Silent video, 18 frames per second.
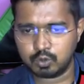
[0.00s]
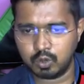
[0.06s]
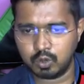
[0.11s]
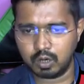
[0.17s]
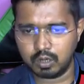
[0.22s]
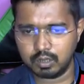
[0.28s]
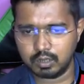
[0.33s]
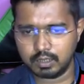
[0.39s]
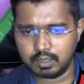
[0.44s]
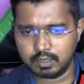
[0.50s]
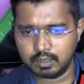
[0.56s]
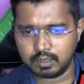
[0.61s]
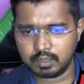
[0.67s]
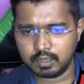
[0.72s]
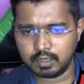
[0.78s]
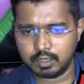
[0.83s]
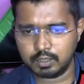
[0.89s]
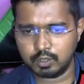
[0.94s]
So
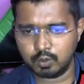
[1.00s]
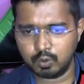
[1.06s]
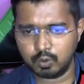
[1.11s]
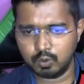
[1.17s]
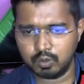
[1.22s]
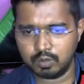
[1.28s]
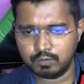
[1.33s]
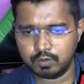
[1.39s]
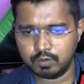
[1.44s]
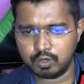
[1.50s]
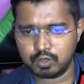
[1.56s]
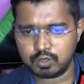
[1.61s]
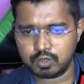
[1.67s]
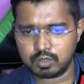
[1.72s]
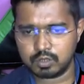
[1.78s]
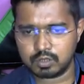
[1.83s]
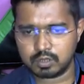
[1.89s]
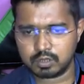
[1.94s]
earlier in your older
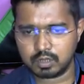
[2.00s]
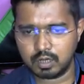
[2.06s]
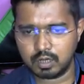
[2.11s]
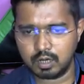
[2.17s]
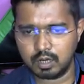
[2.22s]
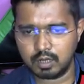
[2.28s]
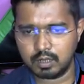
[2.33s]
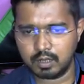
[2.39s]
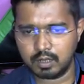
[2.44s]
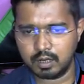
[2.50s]
versions,